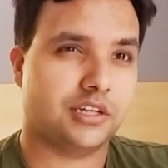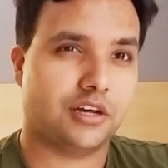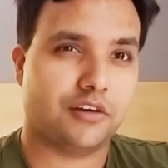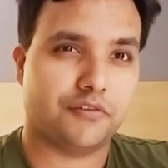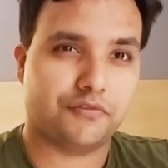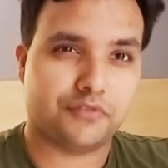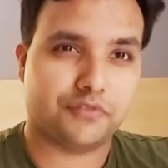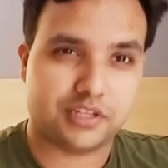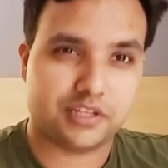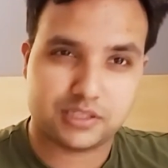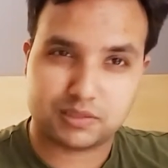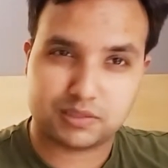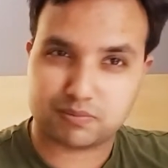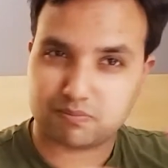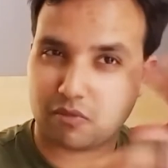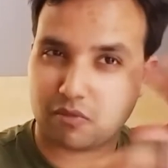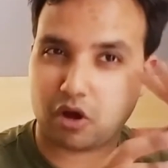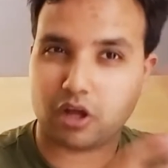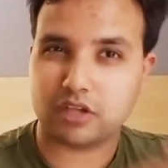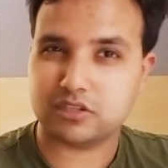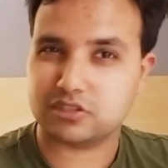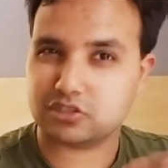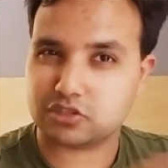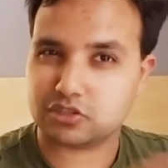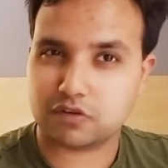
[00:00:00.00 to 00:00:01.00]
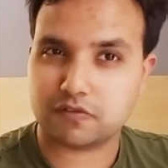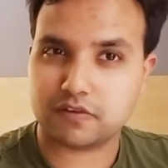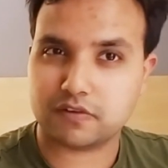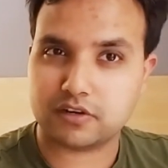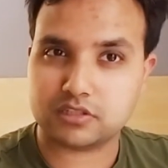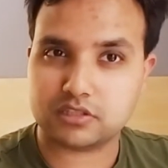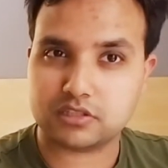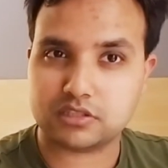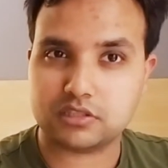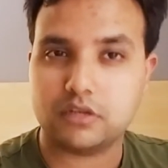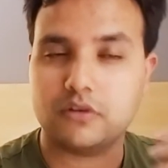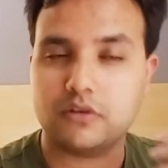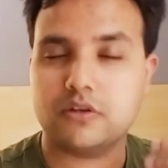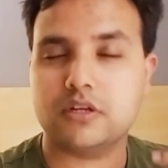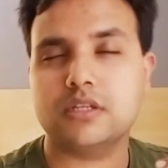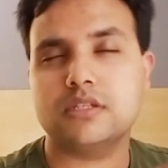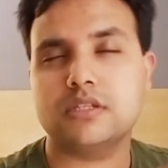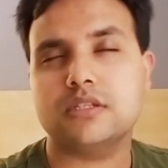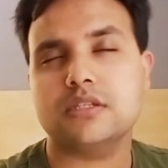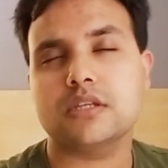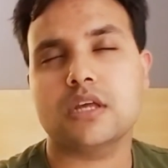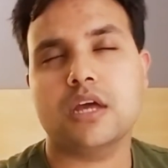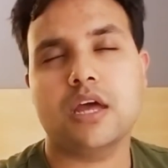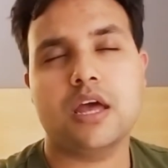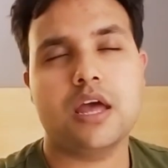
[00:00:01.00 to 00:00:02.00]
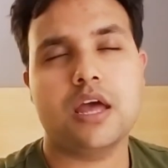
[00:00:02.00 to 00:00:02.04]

of this MonsterVerse series.